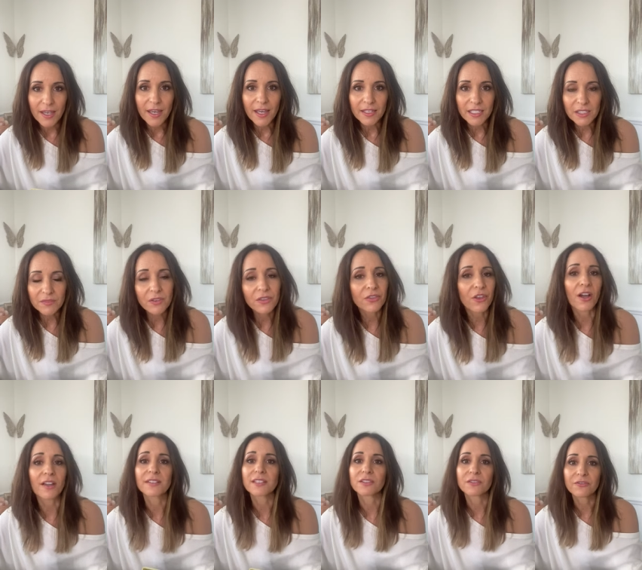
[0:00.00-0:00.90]
And even
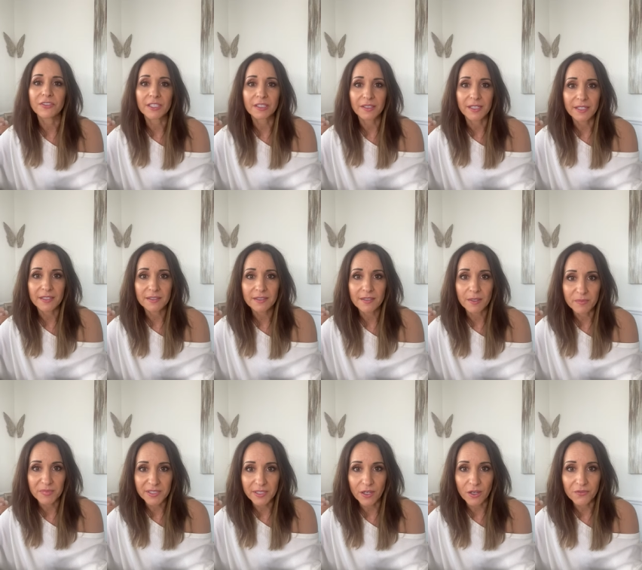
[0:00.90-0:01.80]
thoughts and feelings
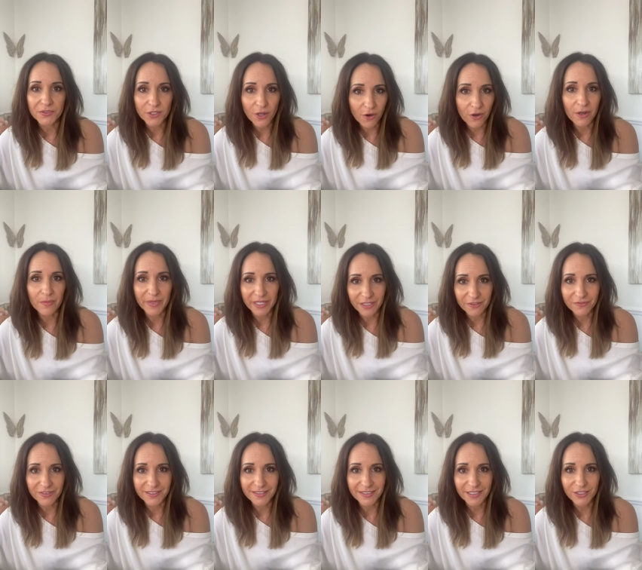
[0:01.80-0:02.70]
themselves are a
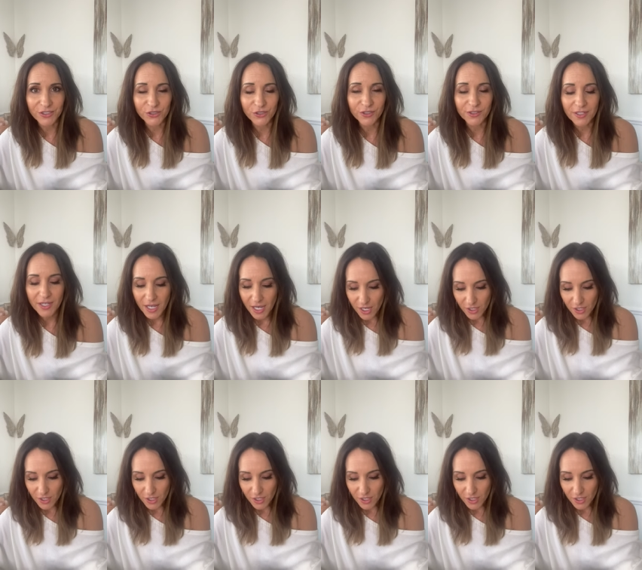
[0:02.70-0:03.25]
manifestation.